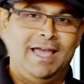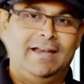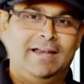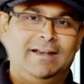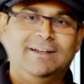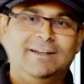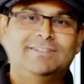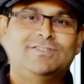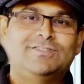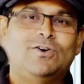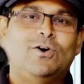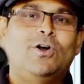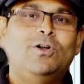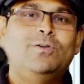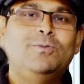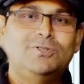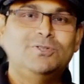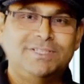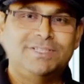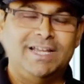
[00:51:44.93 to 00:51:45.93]
And mm-hmm. it is
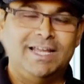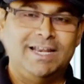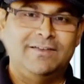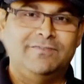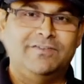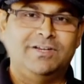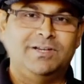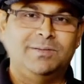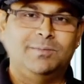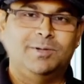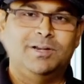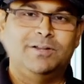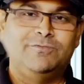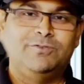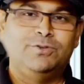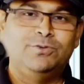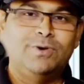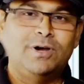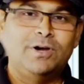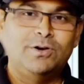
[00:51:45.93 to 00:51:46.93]
almost inevitable if
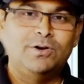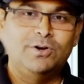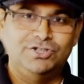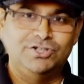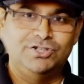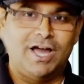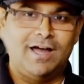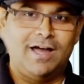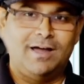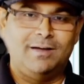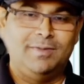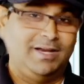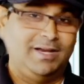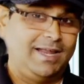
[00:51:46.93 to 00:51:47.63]
you do a good job.